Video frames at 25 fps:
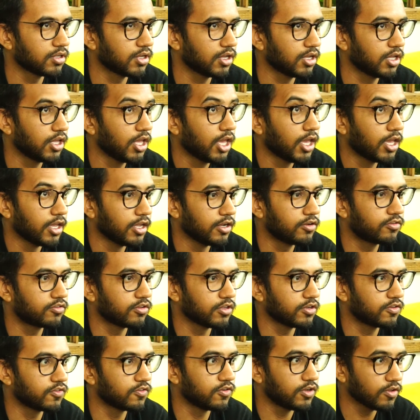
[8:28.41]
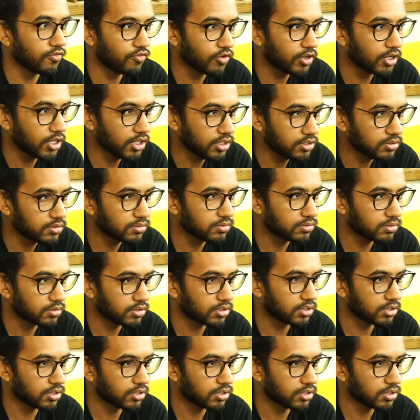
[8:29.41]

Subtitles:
Yeah, it's difficult,